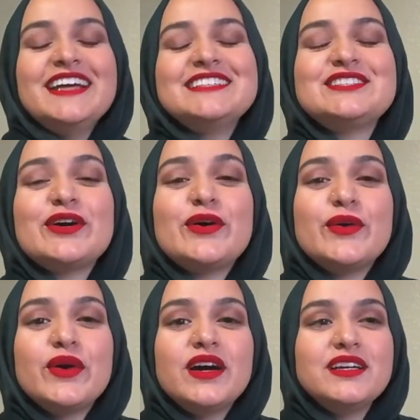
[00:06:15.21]

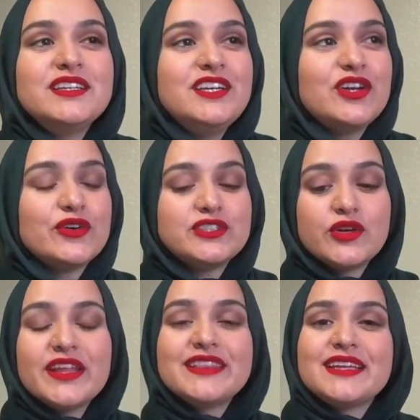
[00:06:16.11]
So, you know,
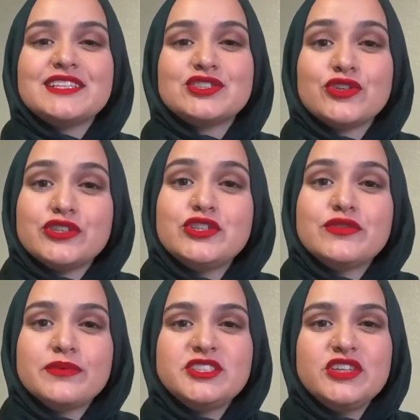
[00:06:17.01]
don't let that discourage you
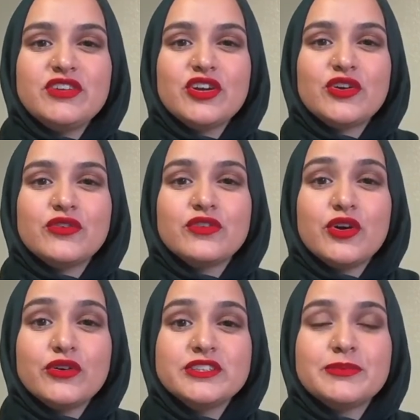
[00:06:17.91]
from achieving your
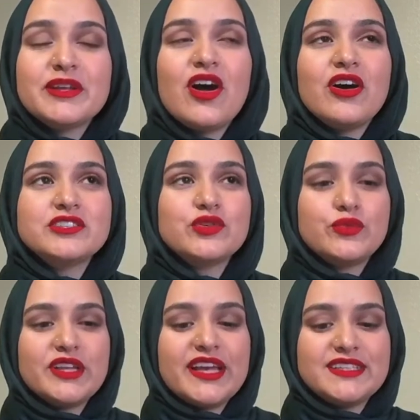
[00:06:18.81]
goals, but also
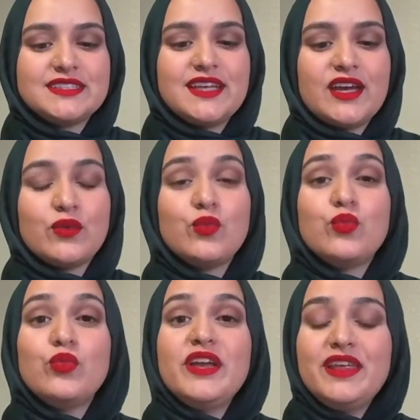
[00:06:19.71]
realize that
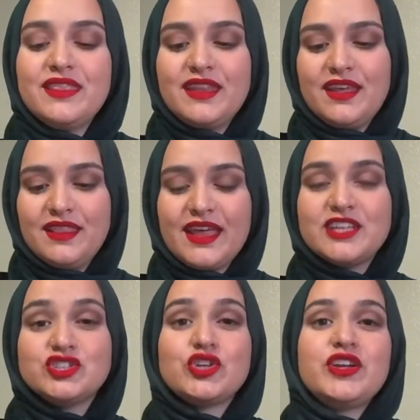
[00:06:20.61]
in
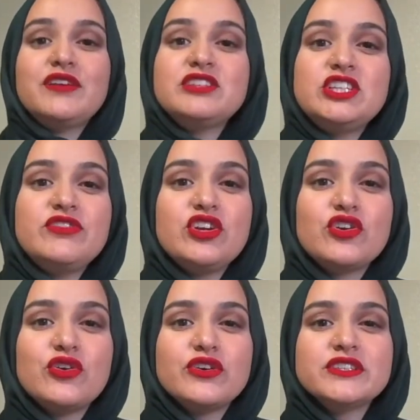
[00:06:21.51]
that journey of achieving
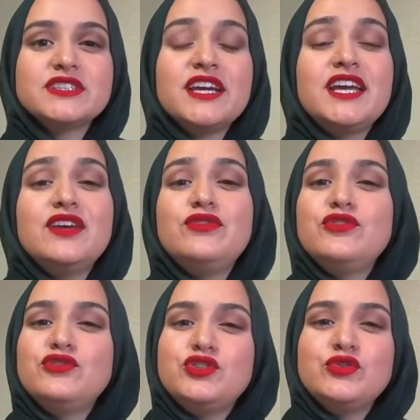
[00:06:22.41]
your goals, if
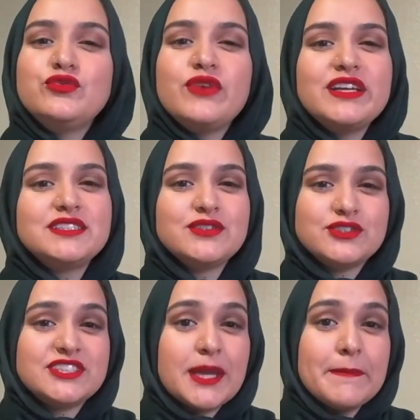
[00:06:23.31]
you do face
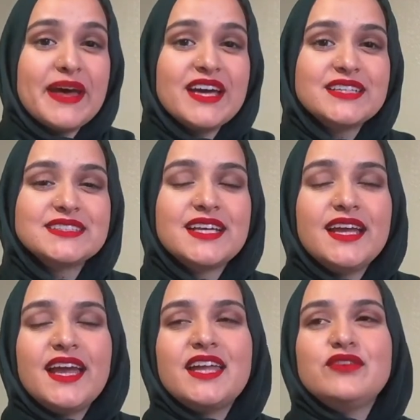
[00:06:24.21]
those setbacks
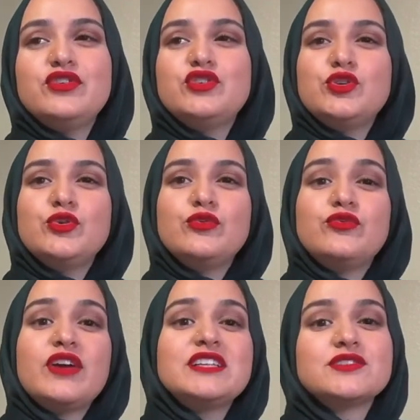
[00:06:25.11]
and if you do
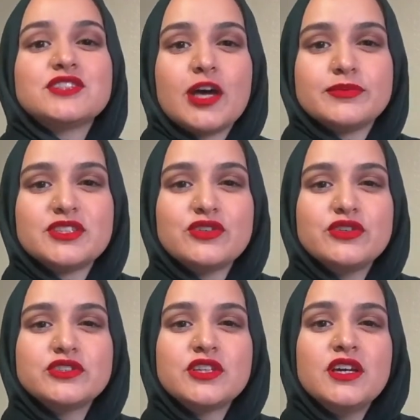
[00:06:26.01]
face those
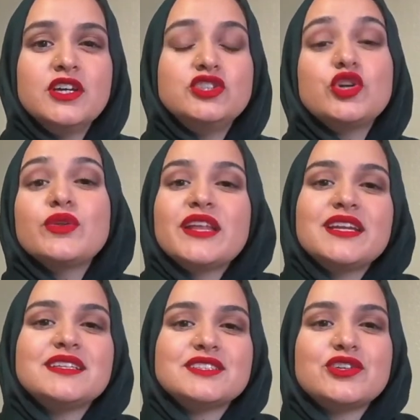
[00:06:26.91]
obstacles, don't let
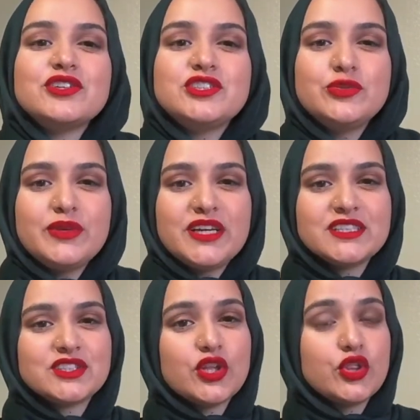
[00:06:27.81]
it discourage you,
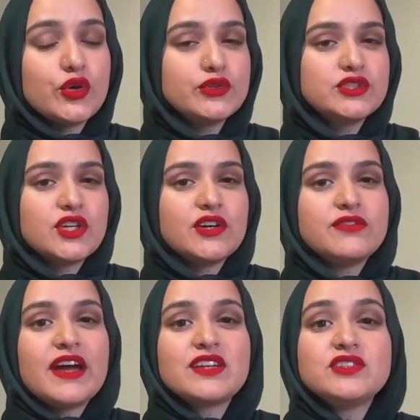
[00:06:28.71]
because those are
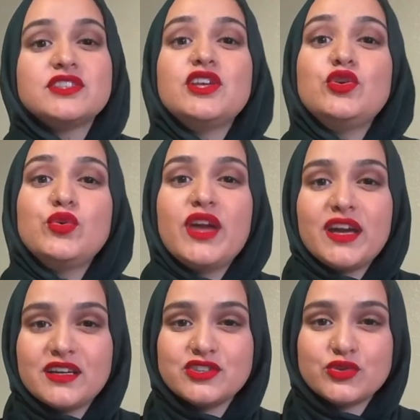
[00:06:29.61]
factors that you
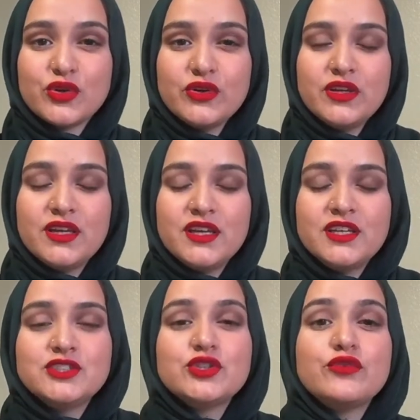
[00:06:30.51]
can't control.
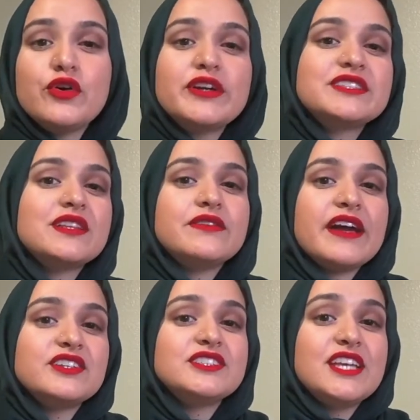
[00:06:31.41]
So focus on the
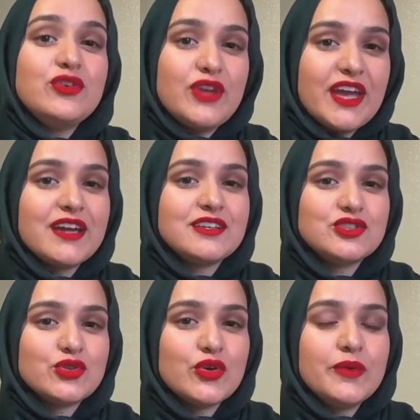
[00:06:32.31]
factors that you can
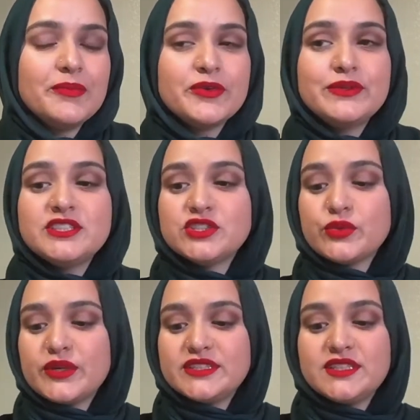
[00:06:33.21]
control, which is
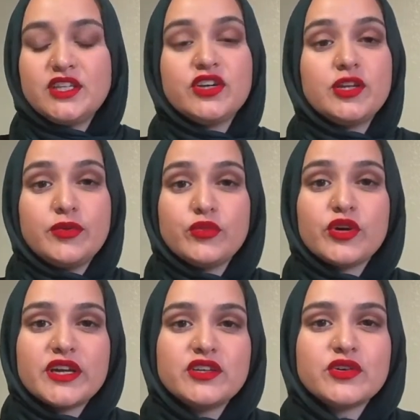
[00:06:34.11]
the ones that you're going to be
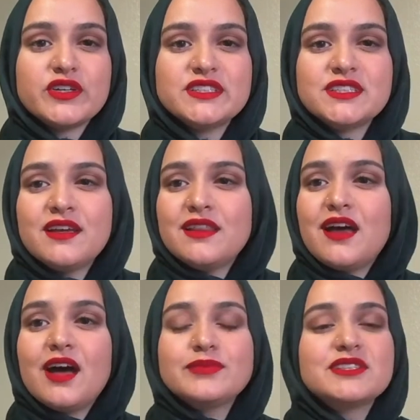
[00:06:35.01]
working towards.
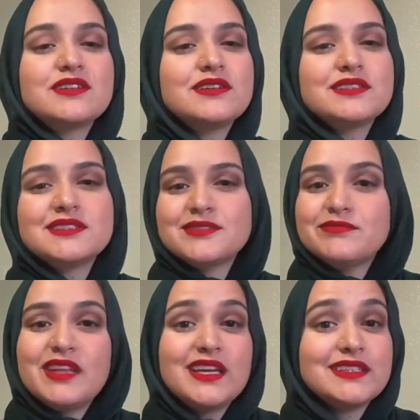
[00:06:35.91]
The
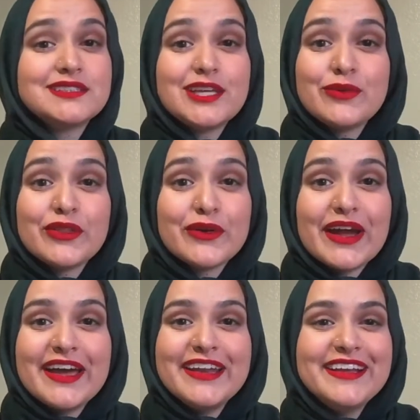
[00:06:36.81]
obstacles, they can stay where they're
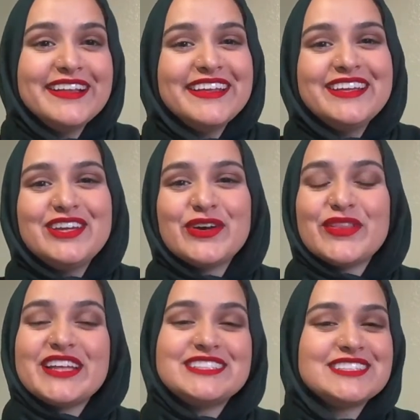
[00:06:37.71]
at. You know,
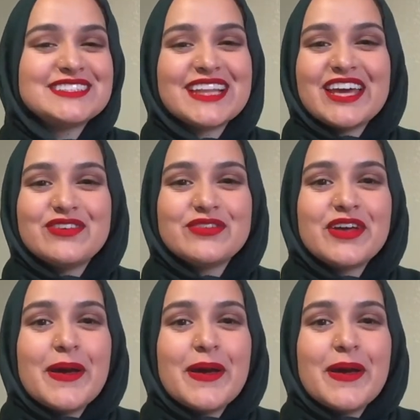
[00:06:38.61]
that's just life.